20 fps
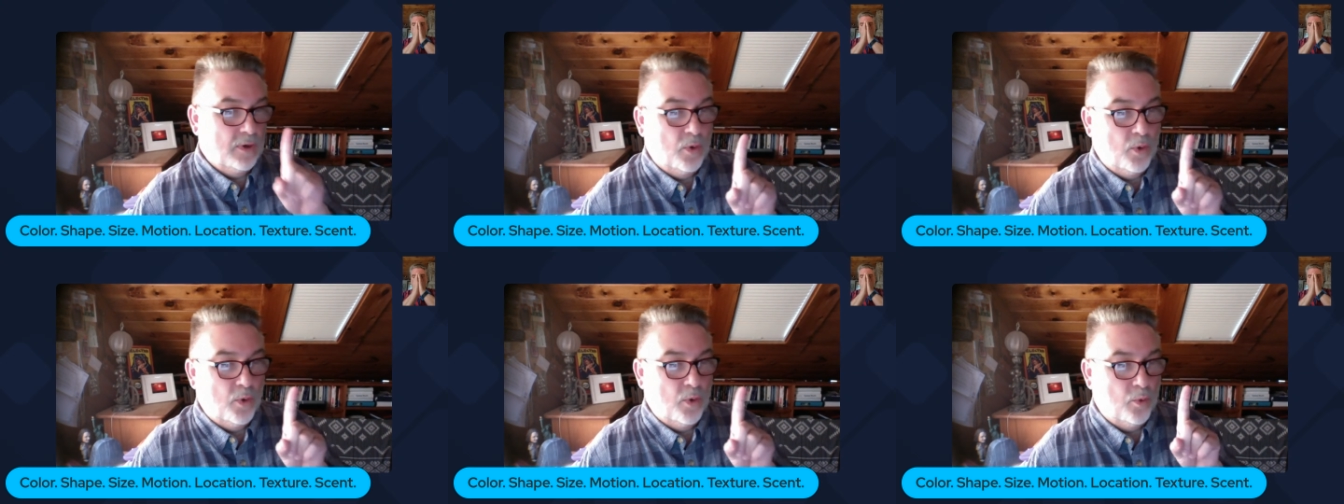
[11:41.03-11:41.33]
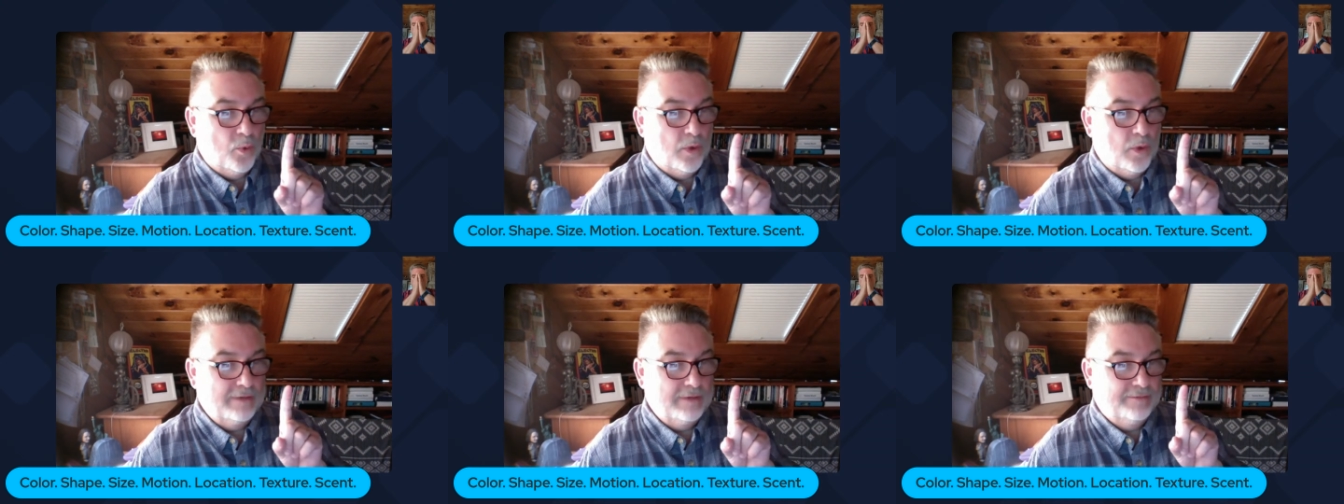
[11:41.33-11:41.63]

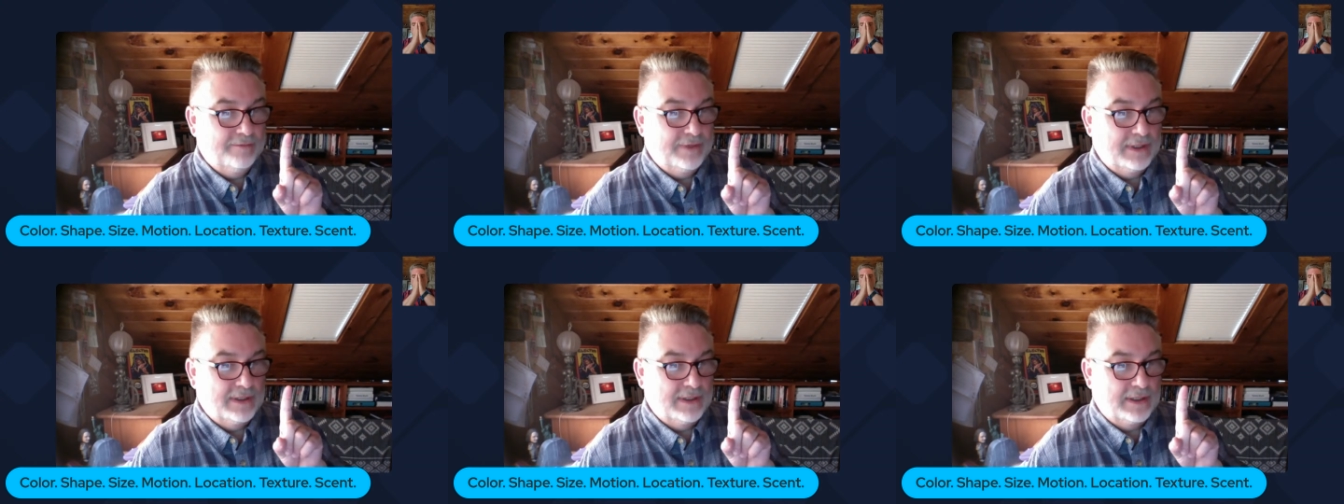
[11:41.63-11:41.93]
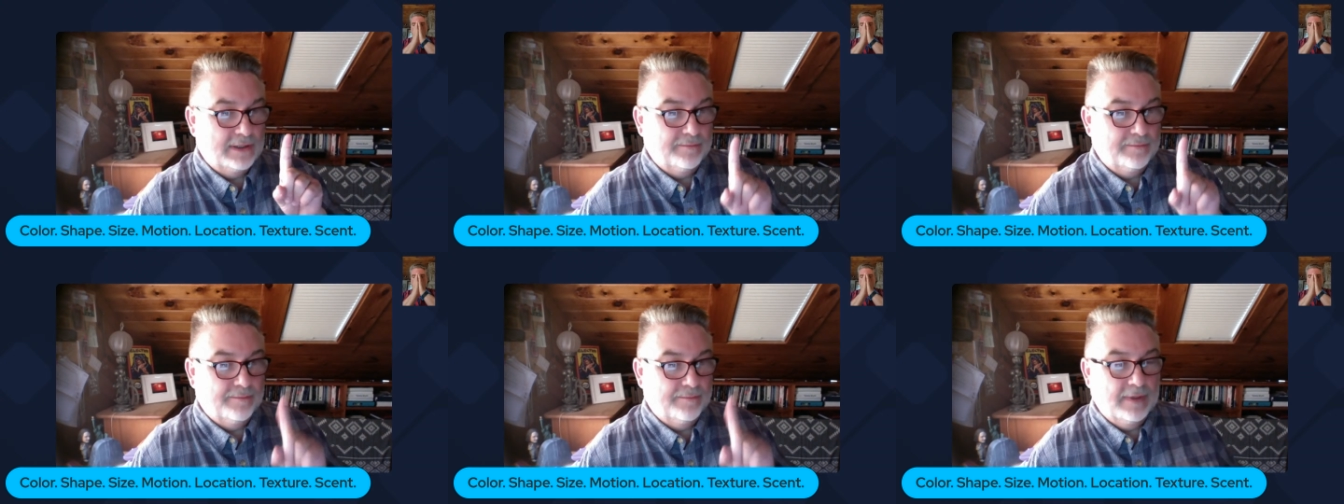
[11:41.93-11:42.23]
One
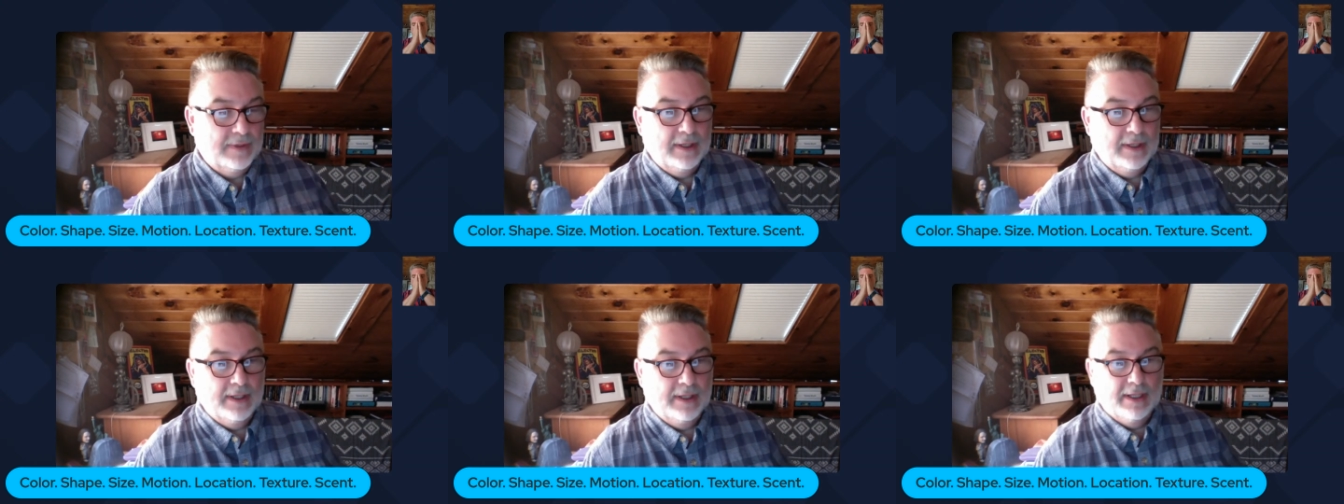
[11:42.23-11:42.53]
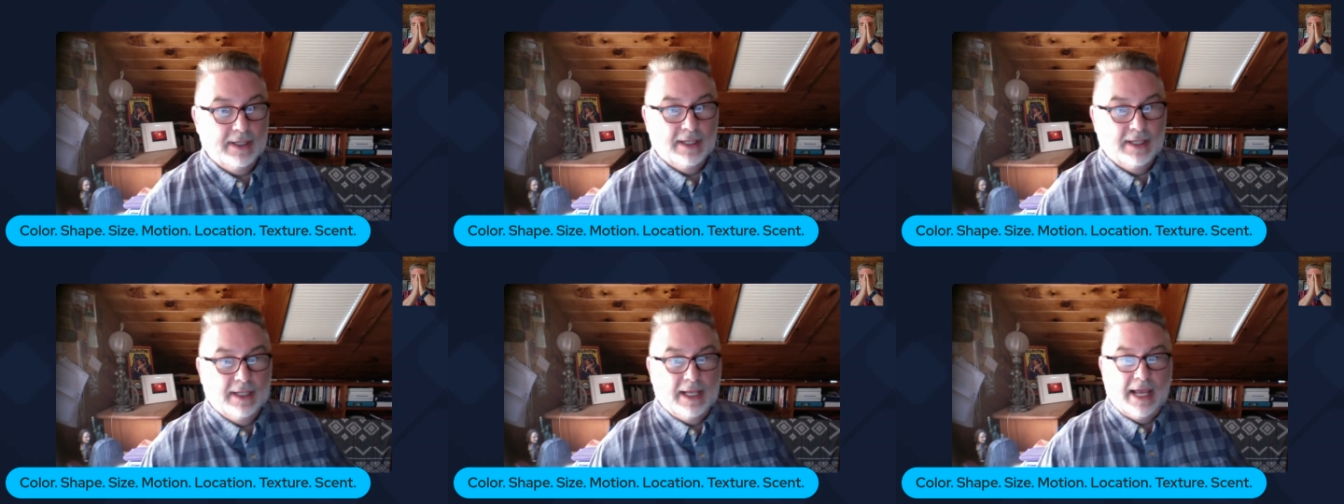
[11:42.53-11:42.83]
feeling.
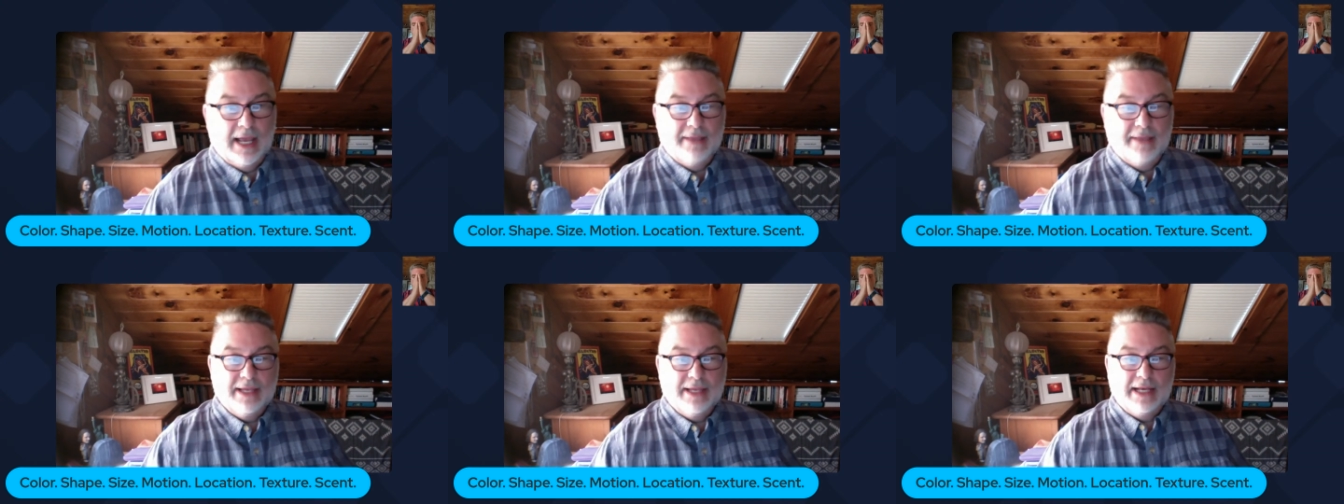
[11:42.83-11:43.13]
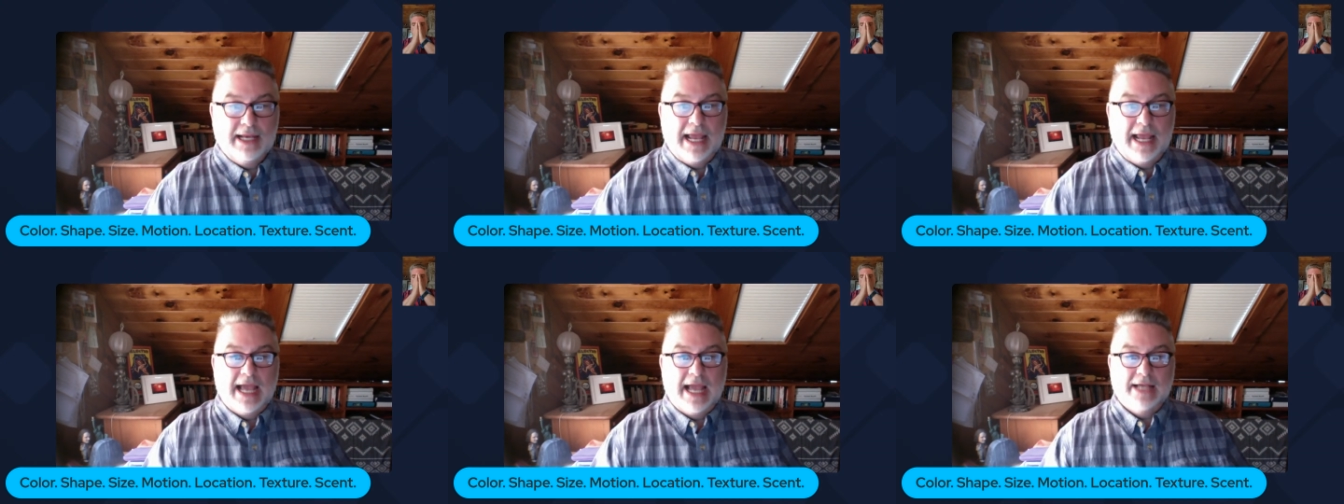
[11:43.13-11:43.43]
And
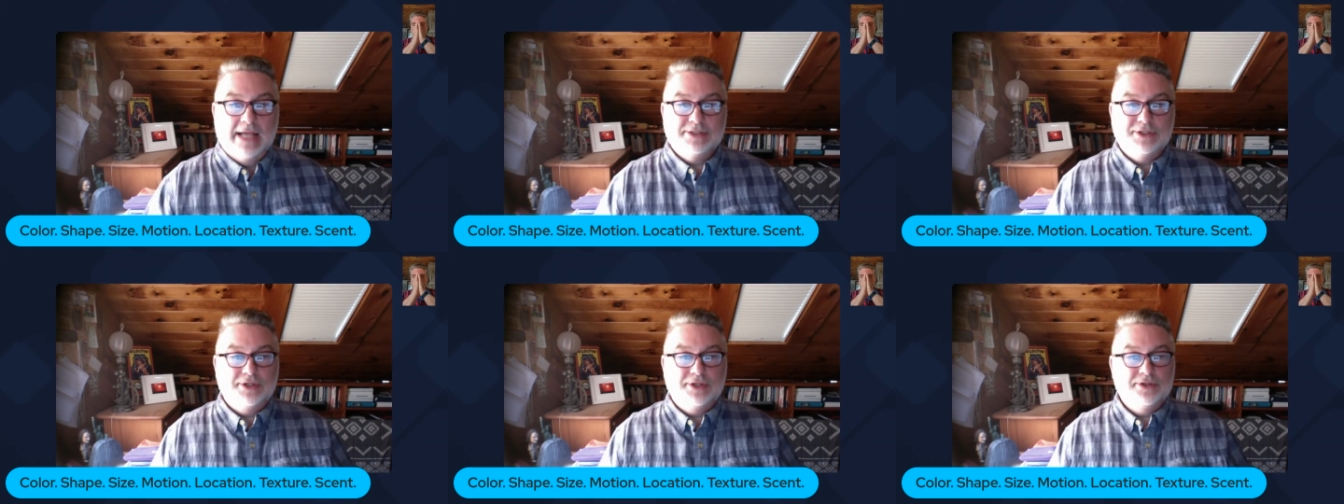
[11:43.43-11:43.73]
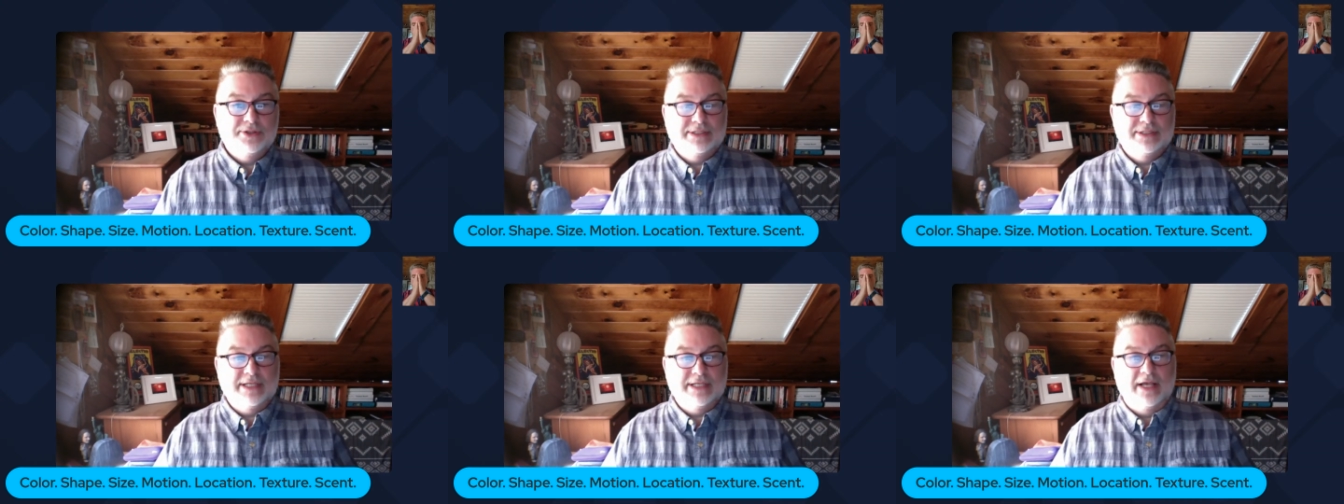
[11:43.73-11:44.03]
then ask
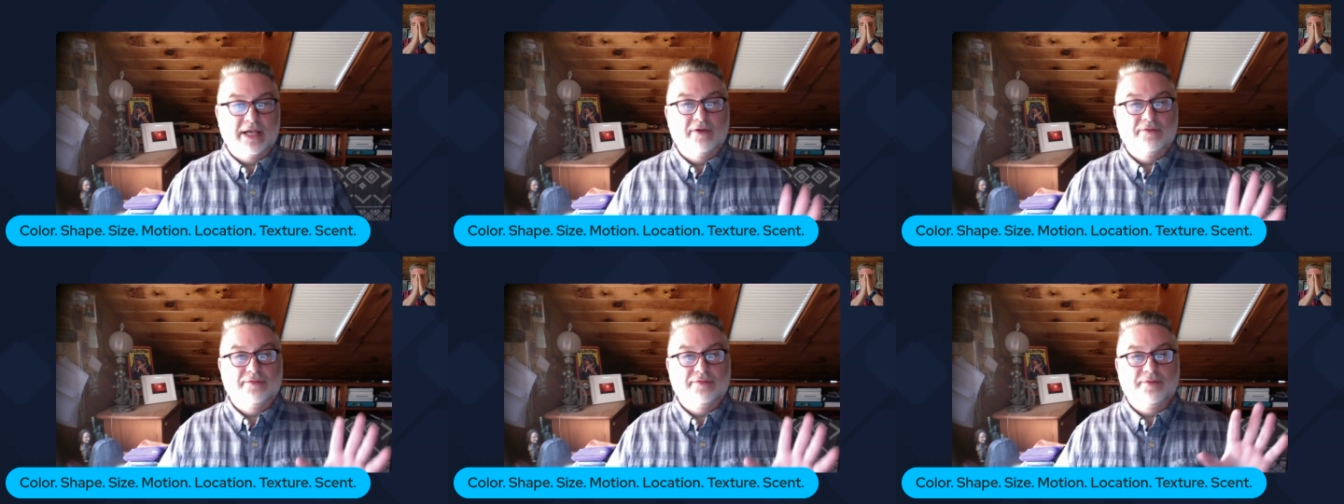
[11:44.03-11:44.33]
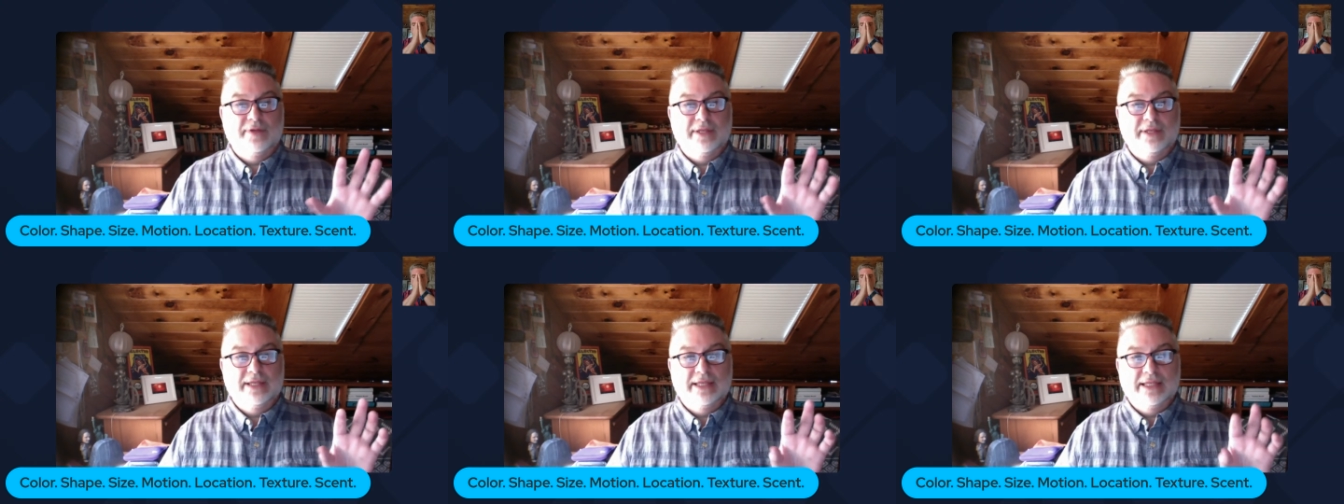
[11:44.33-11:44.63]
yourself